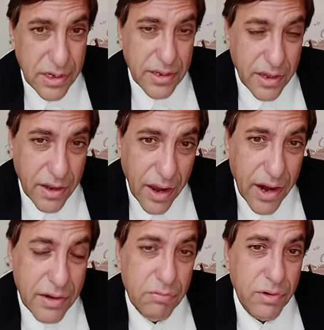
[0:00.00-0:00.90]
hard
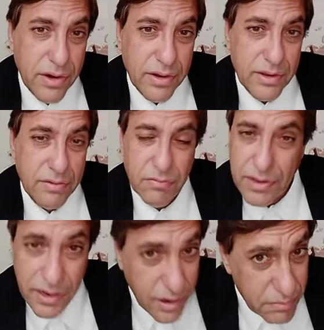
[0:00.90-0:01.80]
work, very
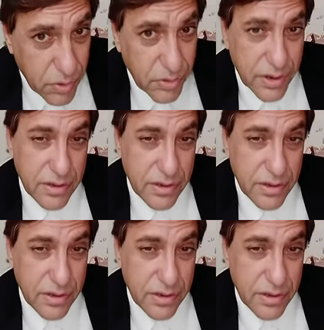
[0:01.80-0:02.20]
laborious.